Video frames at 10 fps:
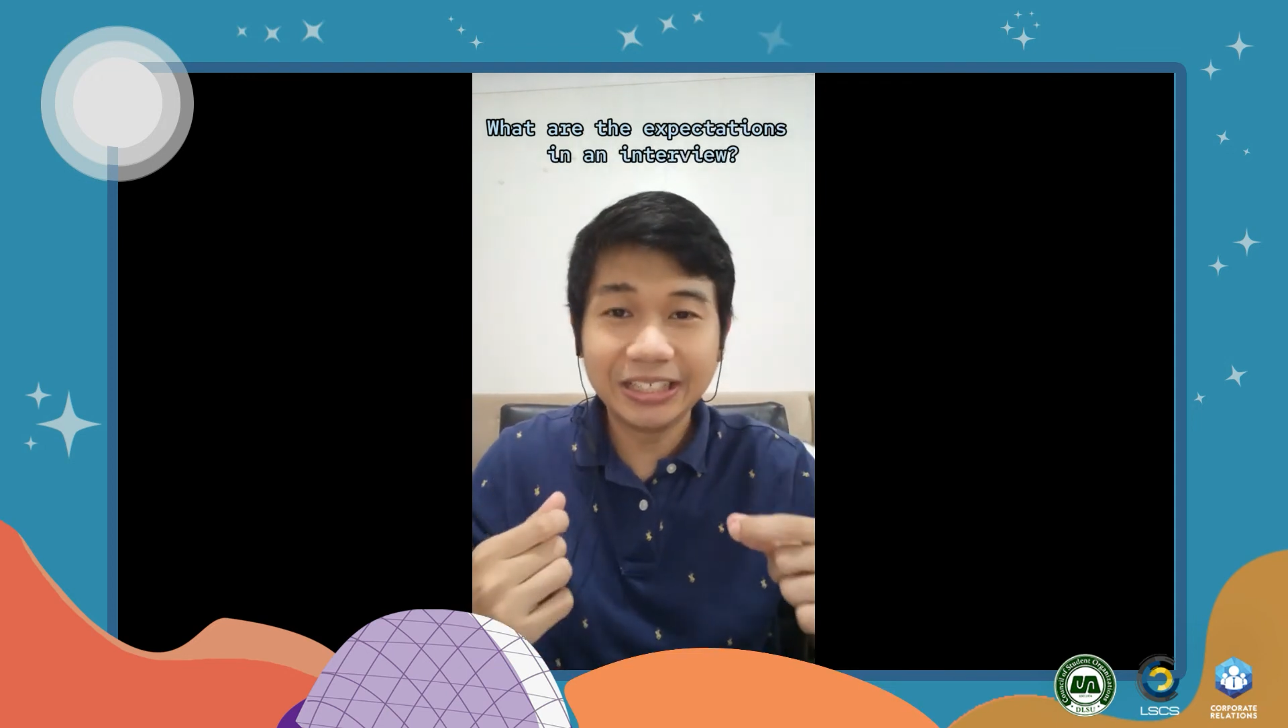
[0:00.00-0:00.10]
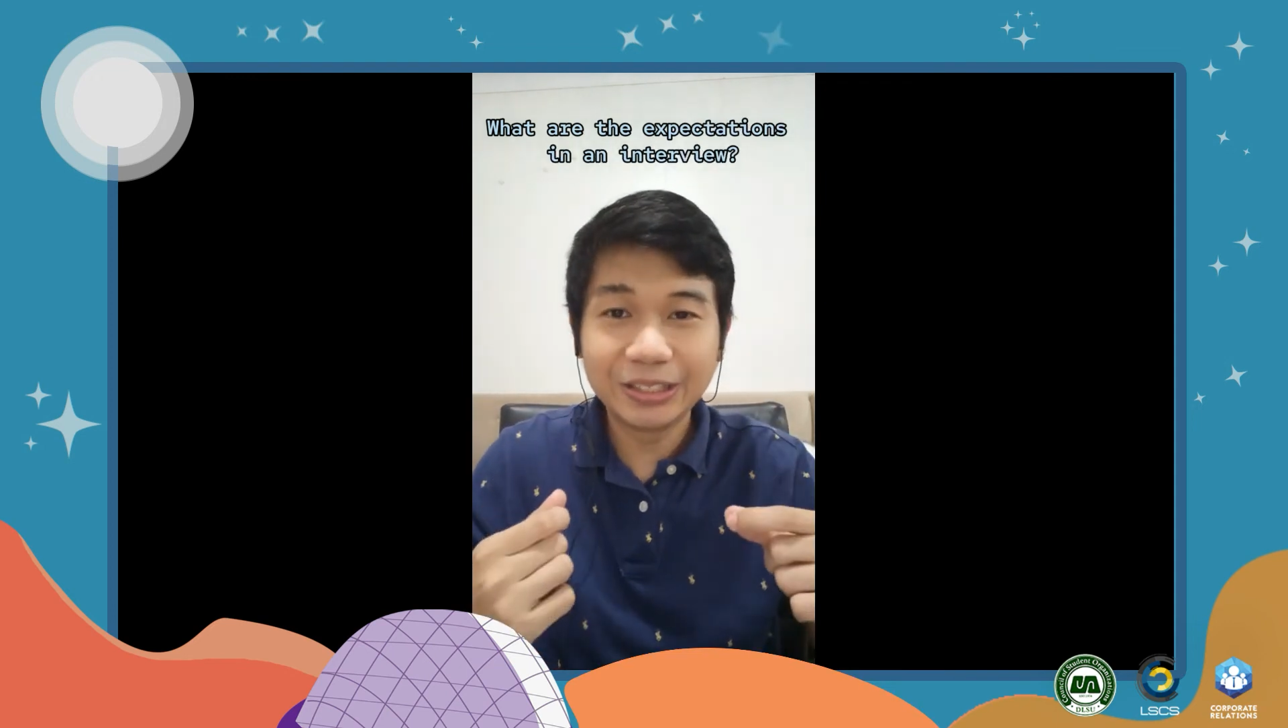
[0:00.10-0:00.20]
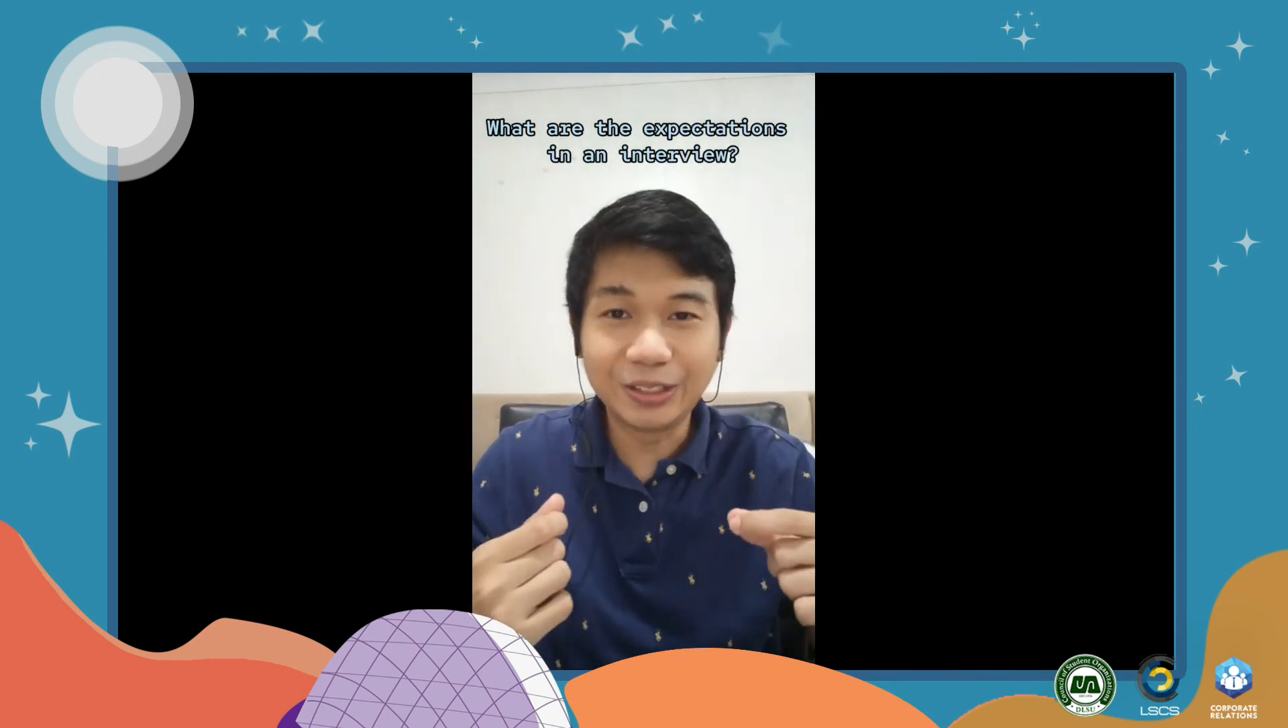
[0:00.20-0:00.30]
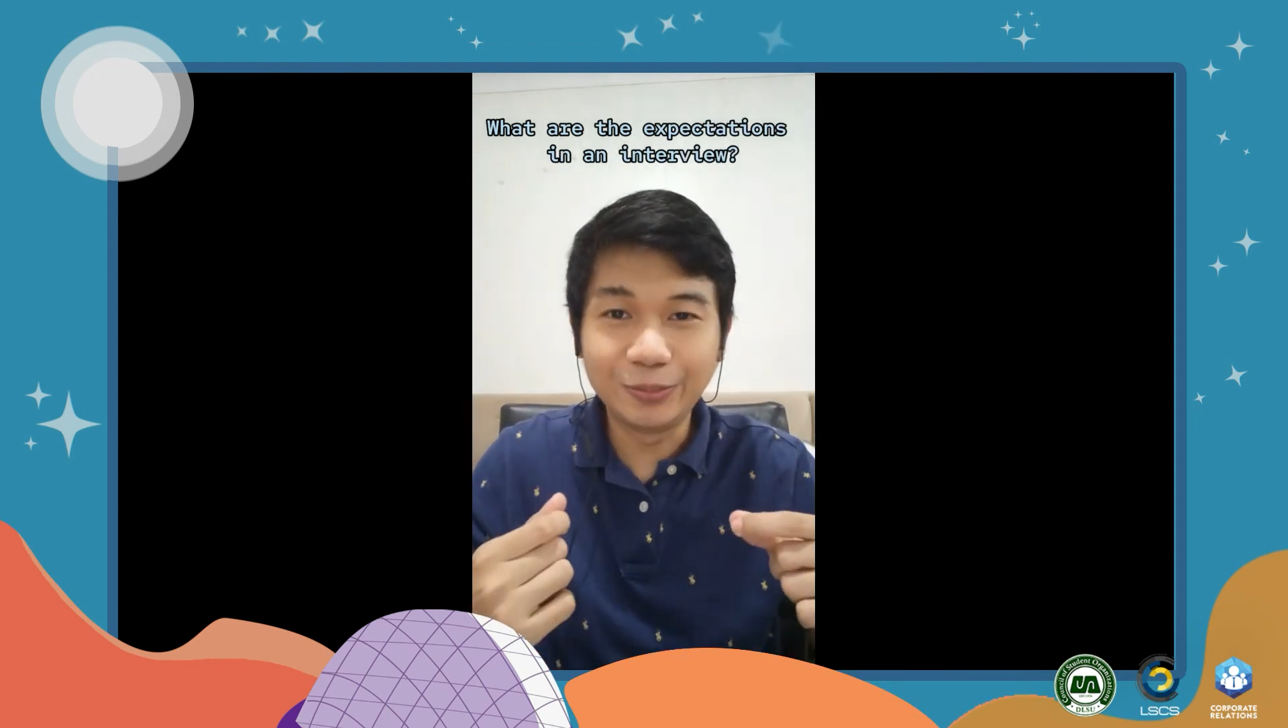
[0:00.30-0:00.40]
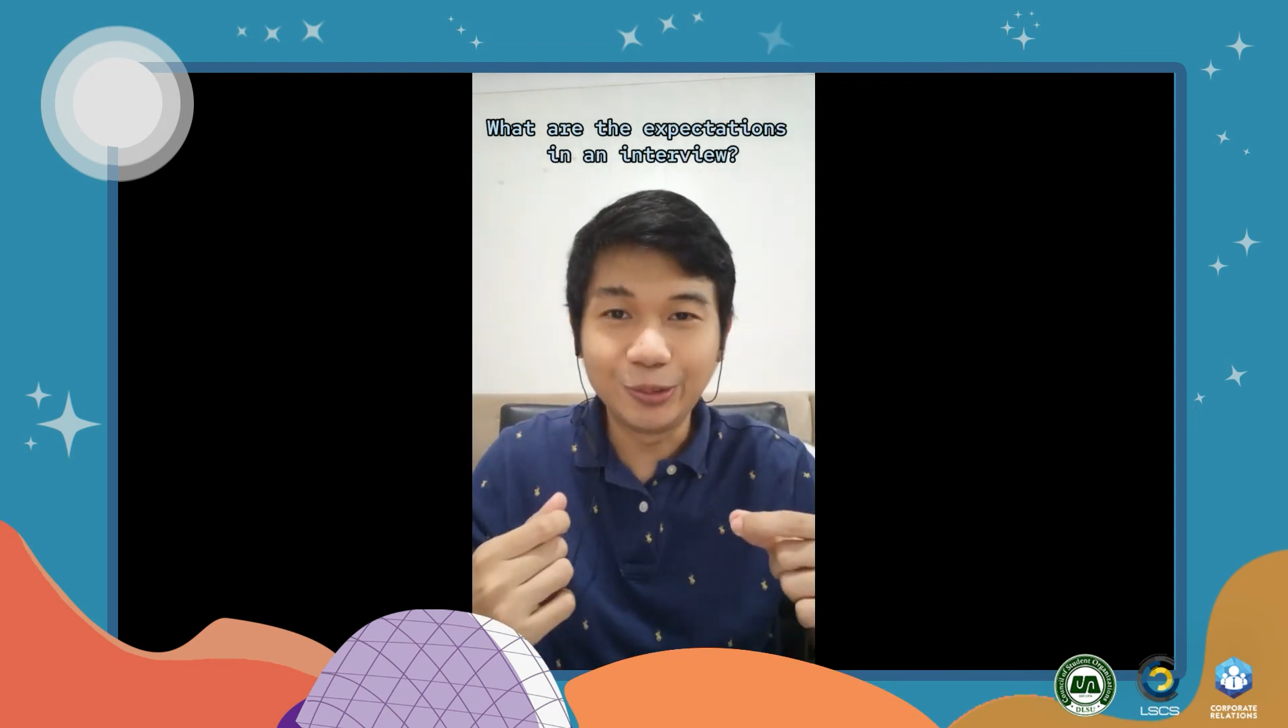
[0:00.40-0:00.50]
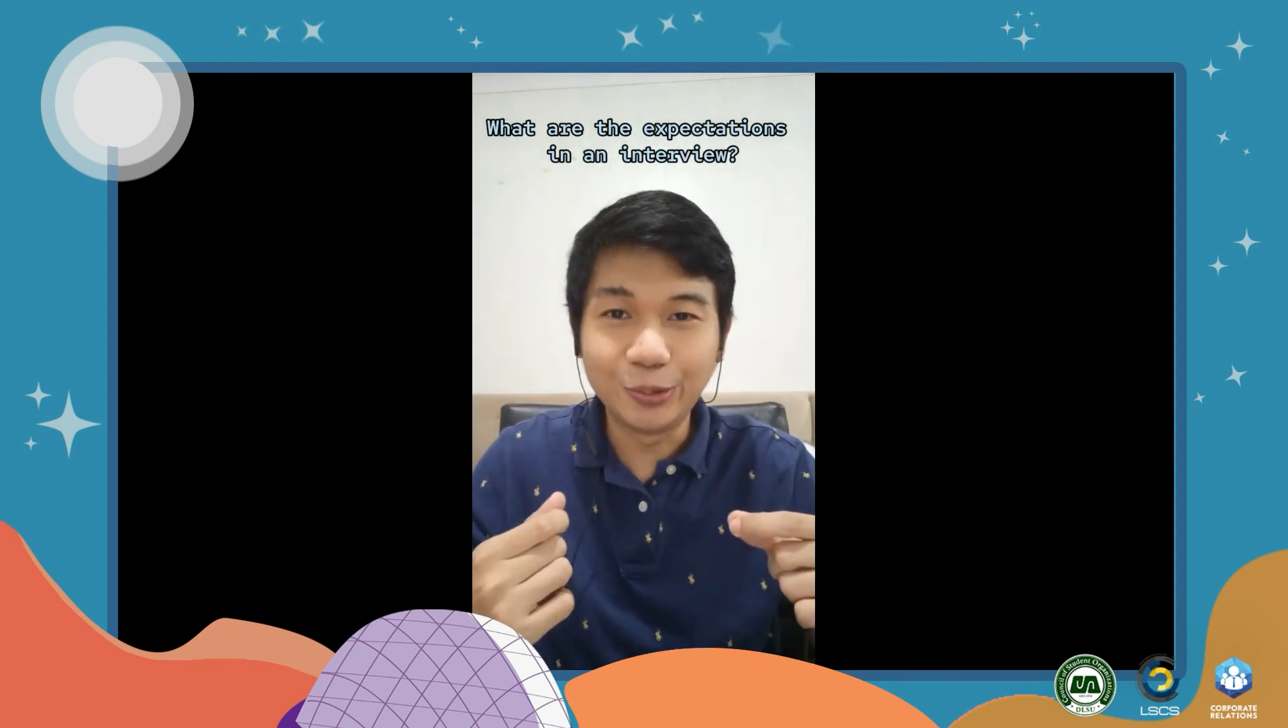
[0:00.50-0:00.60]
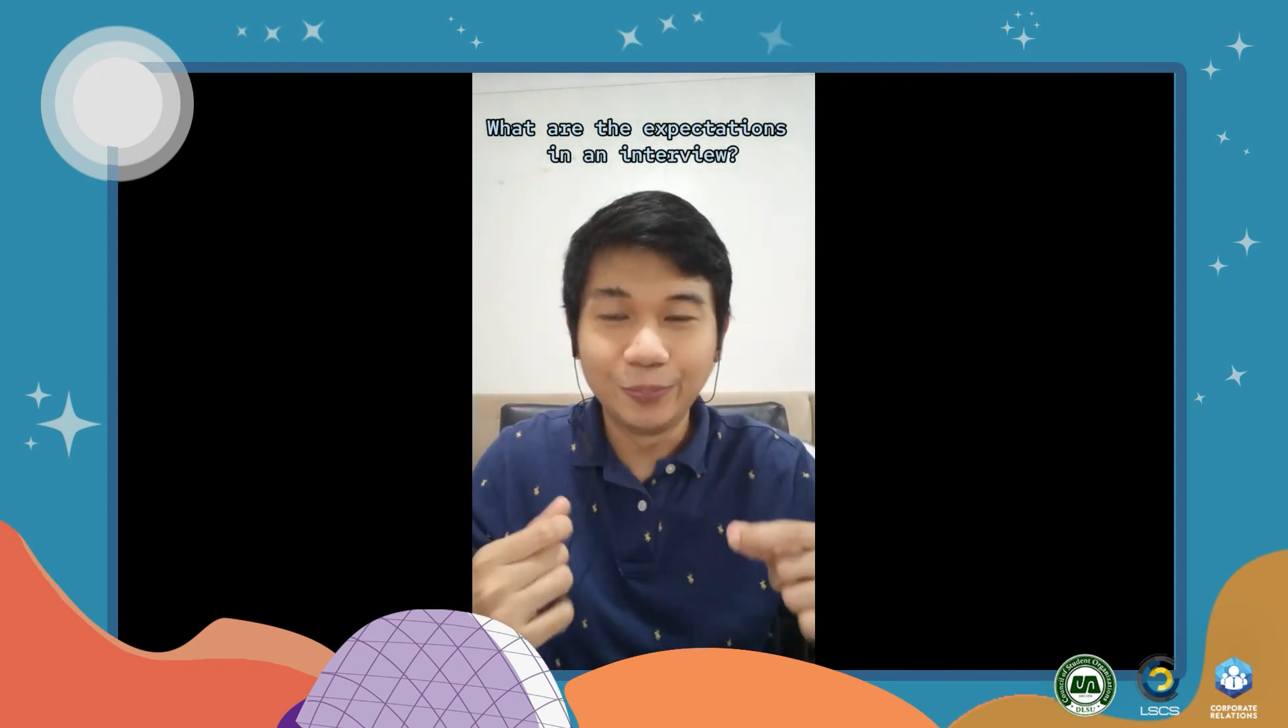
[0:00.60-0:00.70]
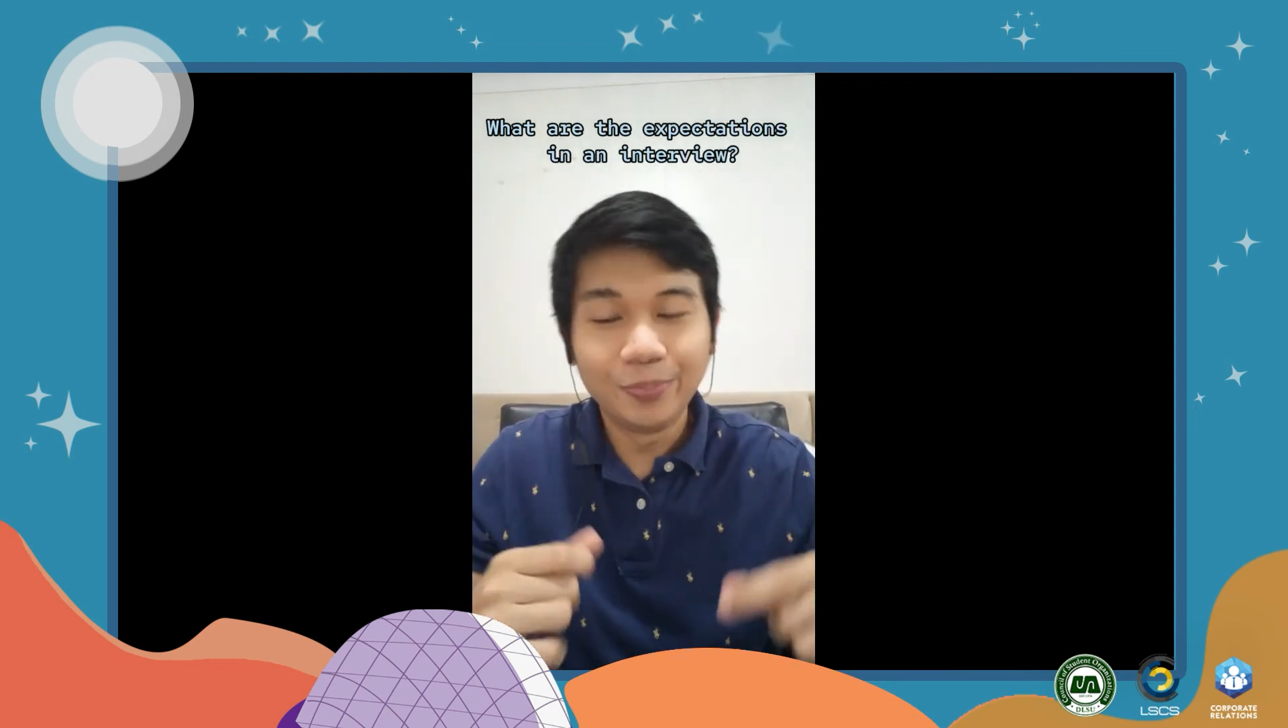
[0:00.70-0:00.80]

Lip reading: interview.